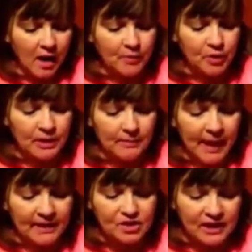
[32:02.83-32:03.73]
You can
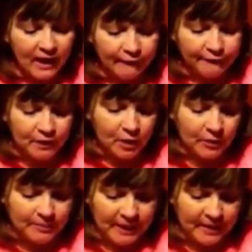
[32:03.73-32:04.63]
imagine how full it
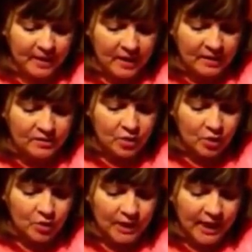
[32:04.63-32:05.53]
would be. So
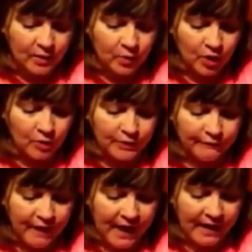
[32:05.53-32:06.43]
you can work with
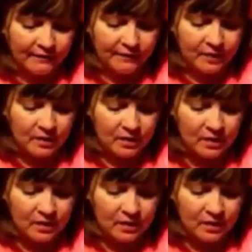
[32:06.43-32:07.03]
5.